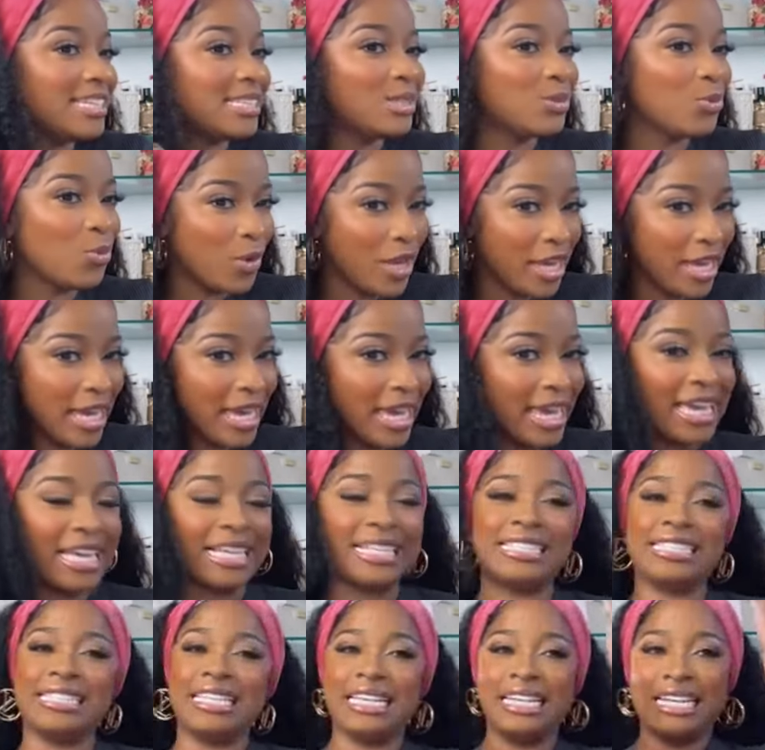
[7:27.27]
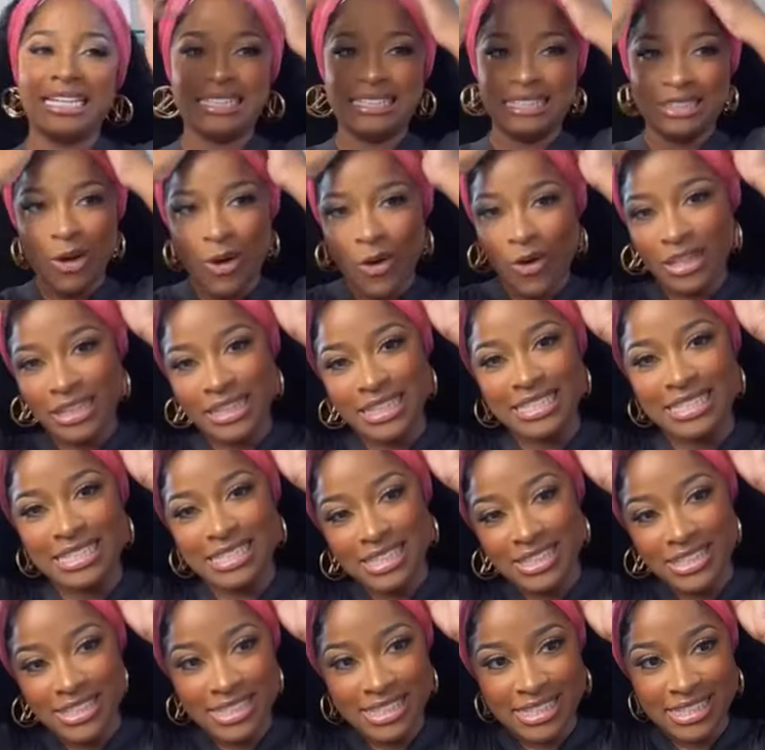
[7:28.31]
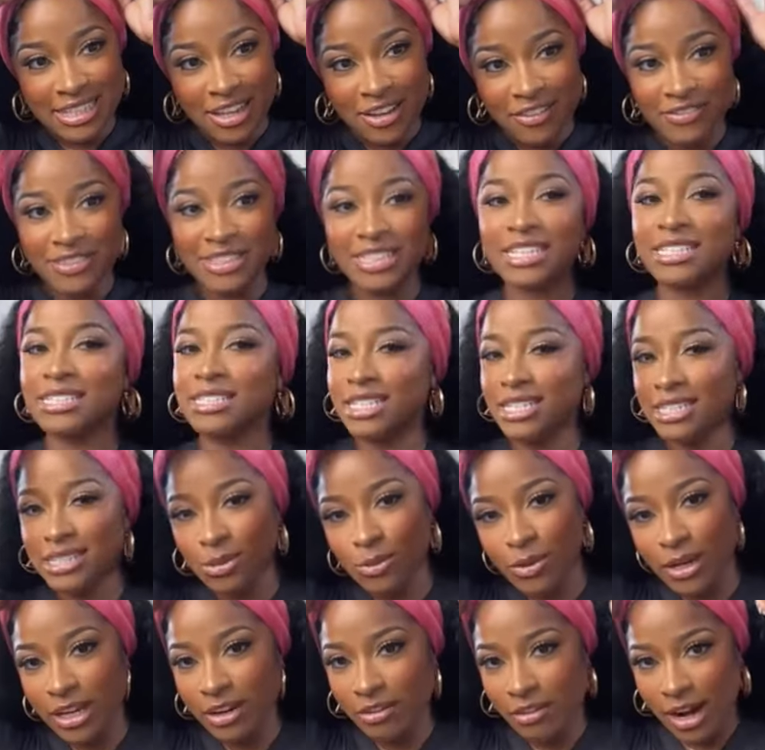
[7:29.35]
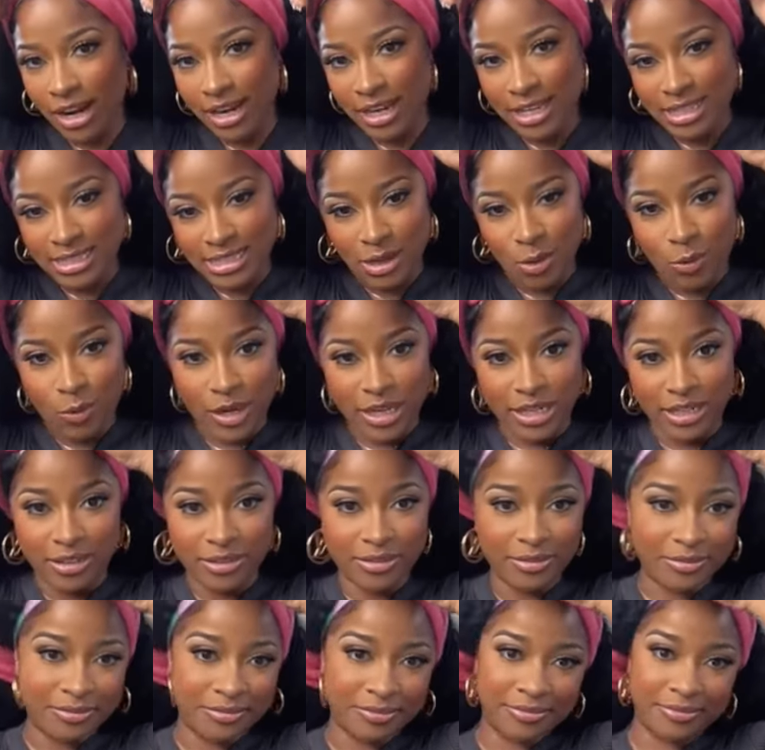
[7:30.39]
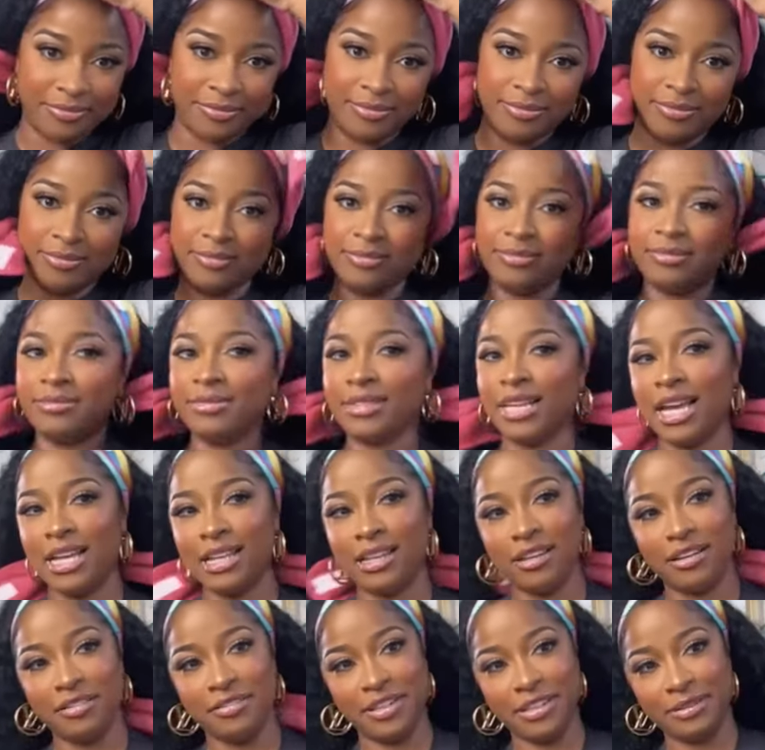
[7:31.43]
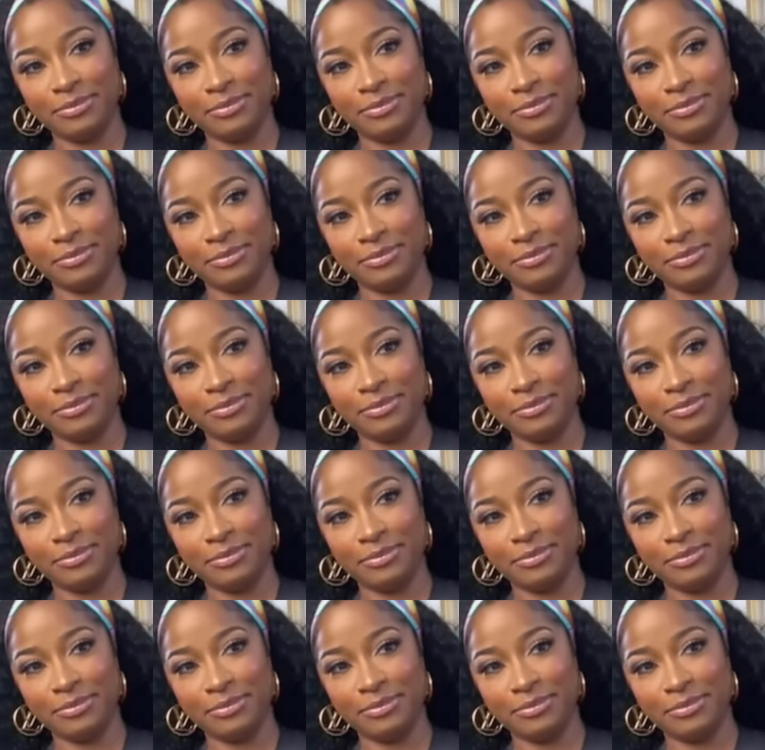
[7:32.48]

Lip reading: these wigs and all this good stuff, because this wig right here is a winner. Mm-hmm.